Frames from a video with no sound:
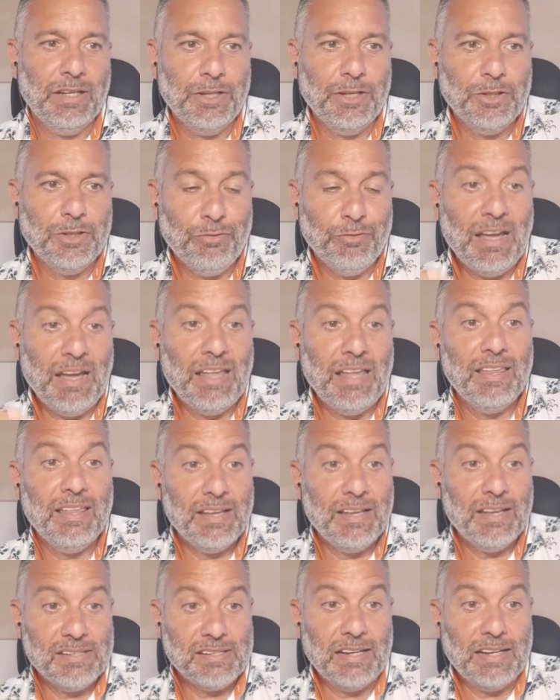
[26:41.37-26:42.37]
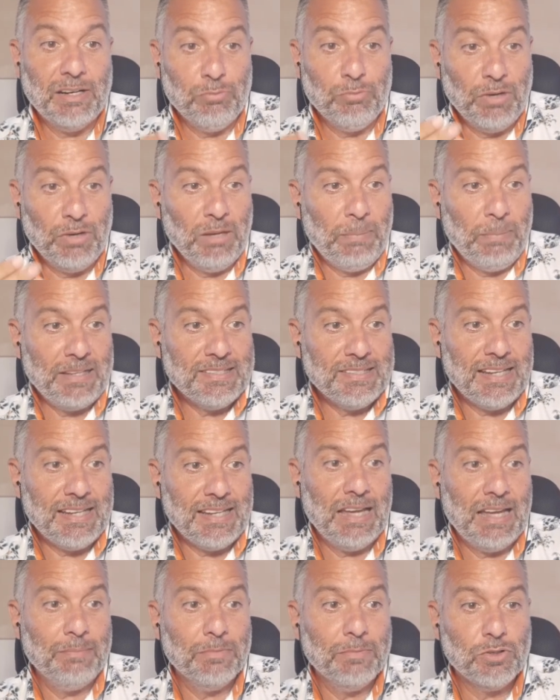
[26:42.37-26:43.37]
Your father has had a really bad
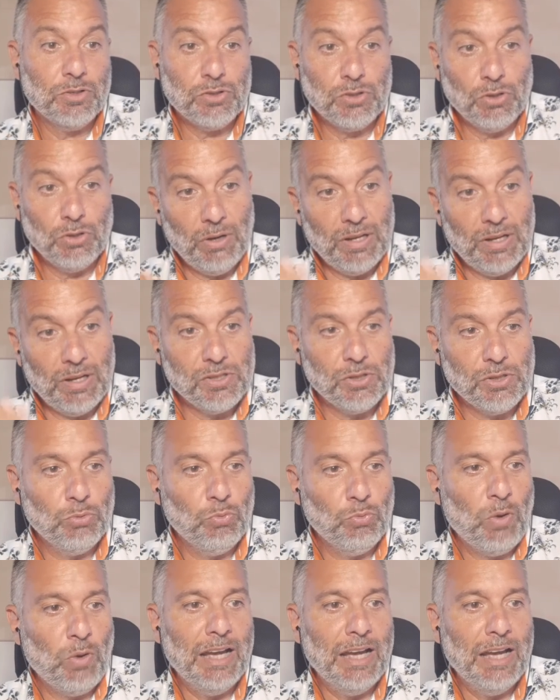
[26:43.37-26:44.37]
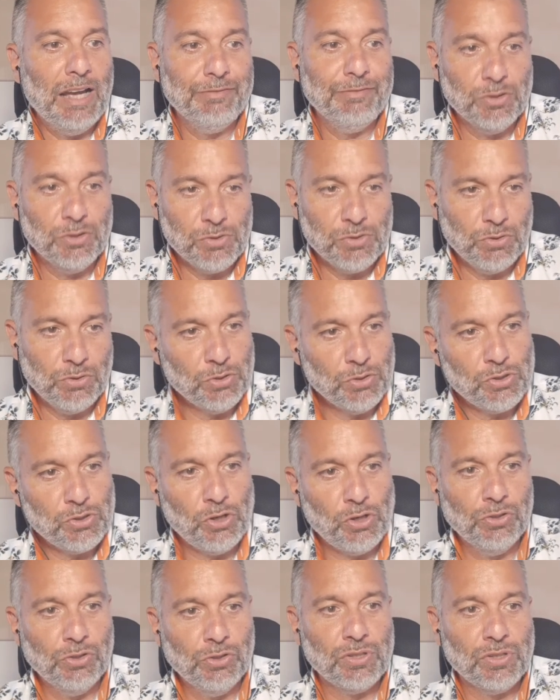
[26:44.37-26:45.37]
time, so has your wife, your
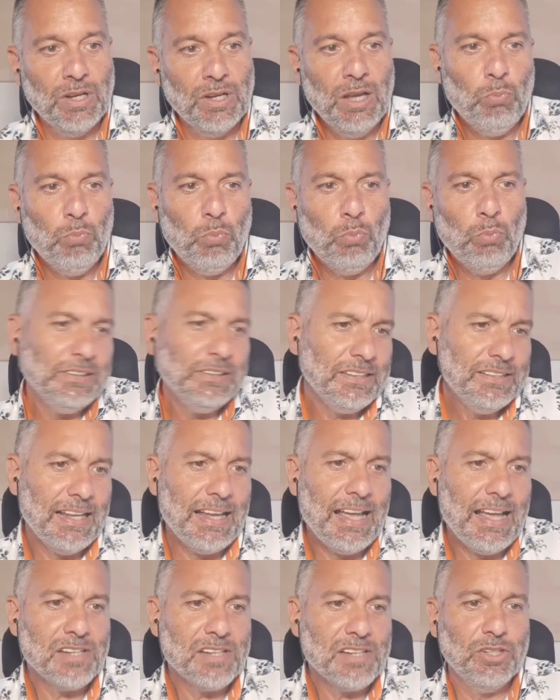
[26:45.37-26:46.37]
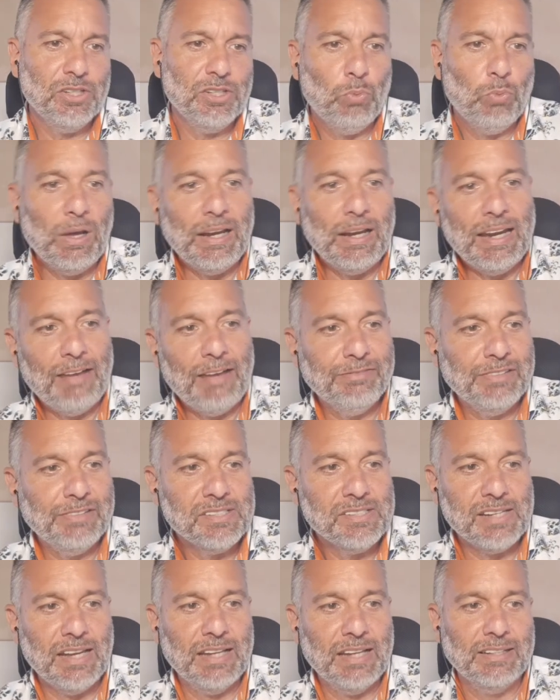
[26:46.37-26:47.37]
sons. What did they ask you? What have they
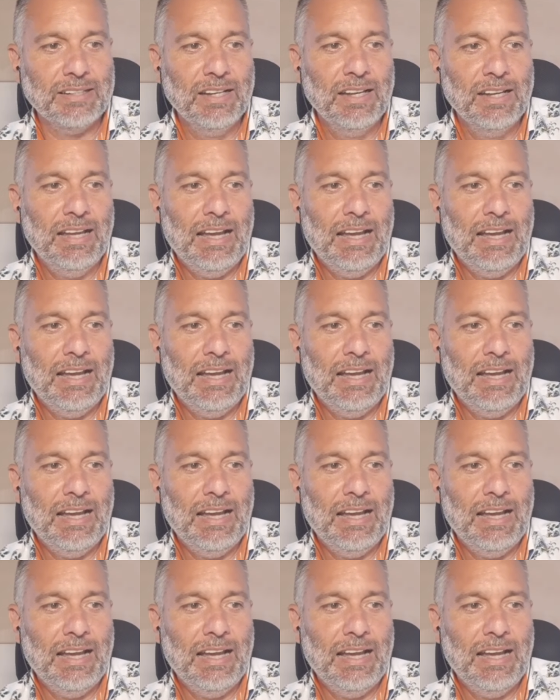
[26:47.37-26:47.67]
said?